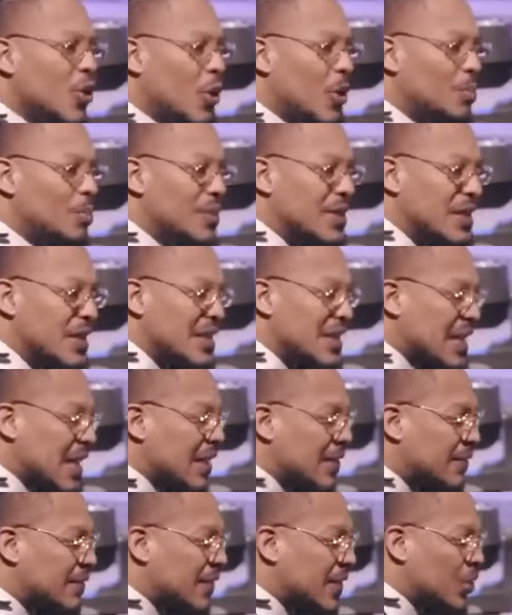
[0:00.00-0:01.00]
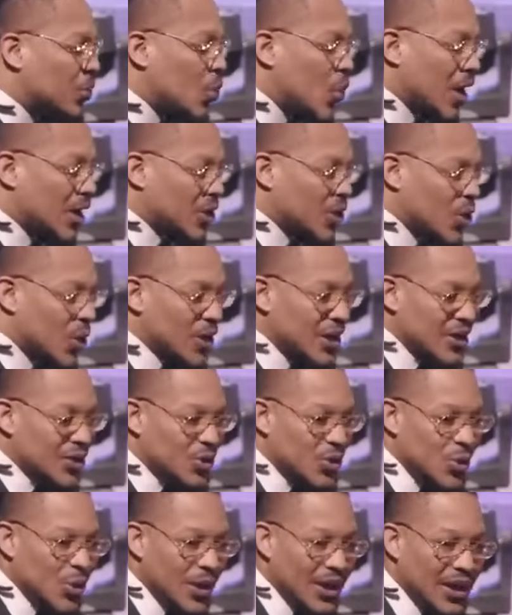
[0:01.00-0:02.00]
observing what God is
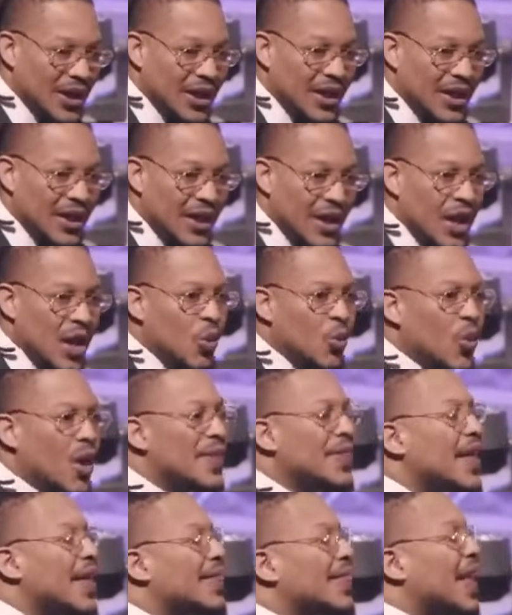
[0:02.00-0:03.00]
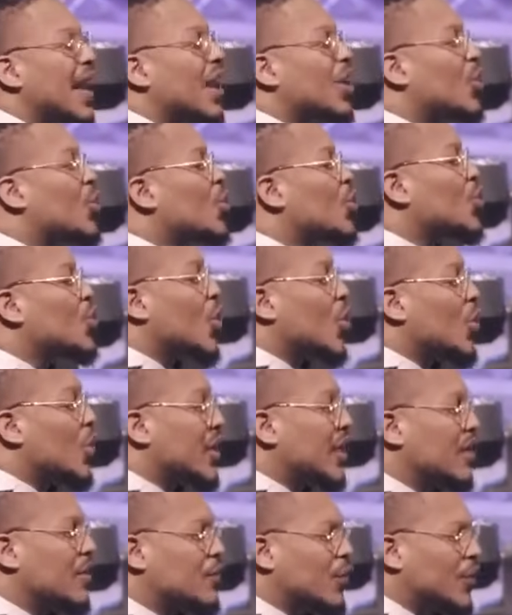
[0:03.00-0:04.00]
doing. Whether they are good or
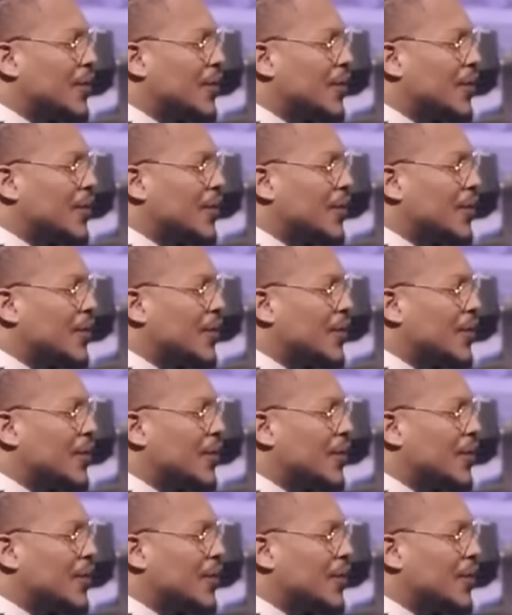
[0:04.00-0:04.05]
evil,